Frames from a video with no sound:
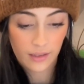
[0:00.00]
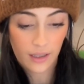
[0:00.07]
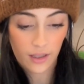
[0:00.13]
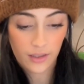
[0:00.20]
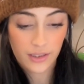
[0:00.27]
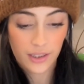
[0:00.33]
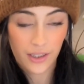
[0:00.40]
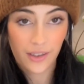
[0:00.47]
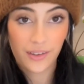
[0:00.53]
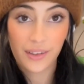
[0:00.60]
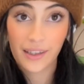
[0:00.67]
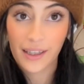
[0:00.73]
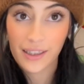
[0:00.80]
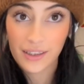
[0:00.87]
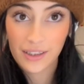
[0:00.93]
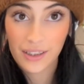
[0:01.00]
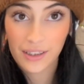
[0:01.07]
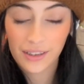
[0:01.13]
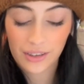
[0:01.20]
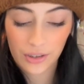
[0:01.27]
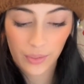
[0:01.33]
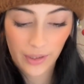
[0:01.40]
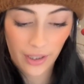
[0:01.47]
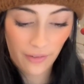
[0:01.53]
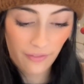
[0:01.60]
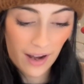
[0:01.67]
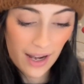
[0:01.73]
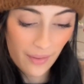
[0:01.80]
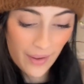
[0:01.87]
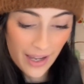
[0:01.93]
Also, thanks Twitter
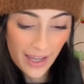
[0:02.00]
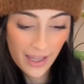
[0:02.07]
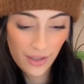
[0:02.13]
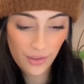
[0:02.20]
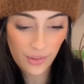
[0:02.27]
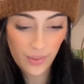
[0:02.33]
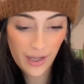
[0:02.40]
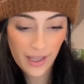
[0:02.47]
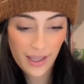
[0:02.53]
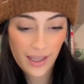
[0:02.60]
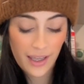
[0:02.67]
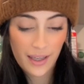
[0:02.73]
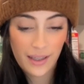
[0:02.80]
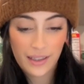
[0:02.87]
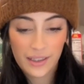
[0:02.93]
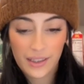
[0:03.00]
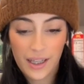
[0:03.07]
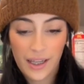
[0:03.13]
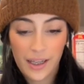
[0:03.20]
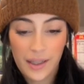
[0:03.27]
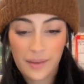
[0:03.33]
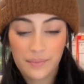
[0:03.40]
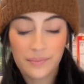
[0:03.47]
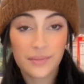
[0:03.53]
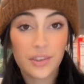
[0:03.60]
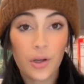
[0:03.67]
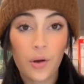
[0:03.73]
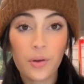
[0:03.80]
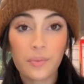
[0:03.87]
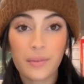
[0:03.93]
follower who
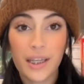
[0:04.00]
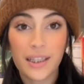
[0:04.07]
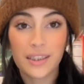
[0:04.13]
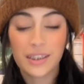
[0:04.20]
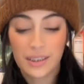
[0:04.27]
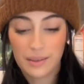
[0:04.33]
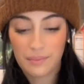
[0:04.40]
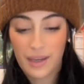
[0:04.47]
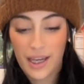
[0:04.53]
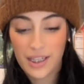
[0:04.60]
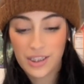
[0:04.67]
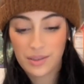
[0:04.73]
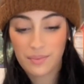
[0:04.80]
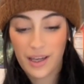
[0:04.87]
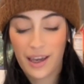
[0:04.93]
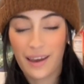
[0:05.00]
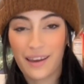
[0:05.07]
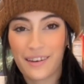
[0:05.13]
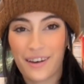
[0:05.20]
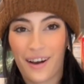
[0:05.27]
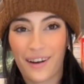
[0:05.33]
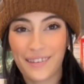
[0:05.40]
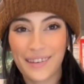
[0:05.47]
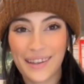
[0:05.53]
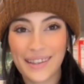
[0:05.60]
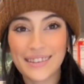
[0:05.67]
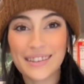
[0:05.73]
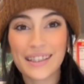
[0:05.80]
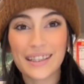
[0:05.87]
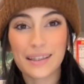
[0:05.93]
told me to mash my
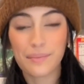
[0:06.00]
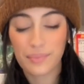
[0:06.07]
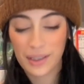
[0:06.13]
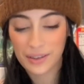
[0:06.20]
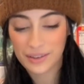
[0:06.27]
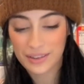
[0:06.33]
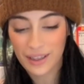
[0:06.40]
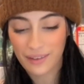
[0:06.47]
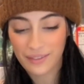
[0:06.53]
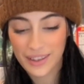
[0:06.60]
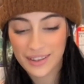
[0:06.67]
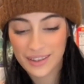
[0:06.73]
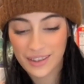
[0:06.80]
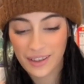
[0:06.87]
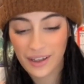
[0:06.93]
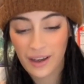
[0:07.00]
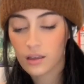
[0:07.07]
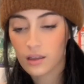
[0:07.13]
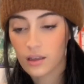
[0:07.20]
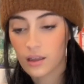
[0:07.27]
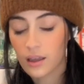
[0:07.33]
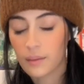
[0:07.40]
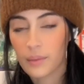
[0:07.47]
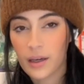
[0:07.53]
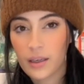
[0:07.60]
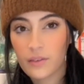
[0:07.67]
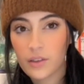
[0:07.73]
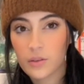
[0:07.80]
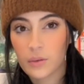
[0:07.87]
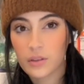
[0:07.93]
garlic to get the peels off easier. Am I
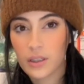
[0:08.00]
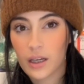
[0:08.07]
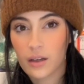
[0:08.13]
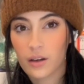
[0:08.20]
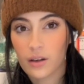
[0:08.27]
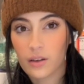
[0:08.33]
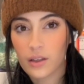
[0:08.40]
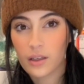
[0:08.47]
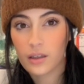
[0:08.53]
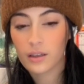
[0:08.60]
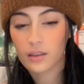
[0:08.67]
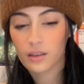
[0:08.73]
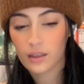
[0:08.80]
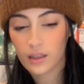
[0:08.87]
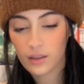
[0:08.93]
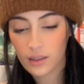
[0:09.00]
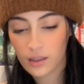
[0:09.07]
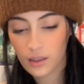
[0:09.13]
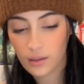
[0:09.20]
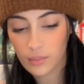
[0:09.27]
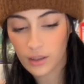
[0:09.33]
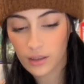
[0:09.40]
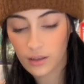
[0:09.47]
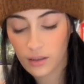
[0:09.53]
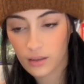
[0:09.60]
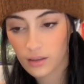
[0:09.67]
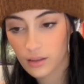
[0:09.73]
even supposed to add garlic? Now that I think about it.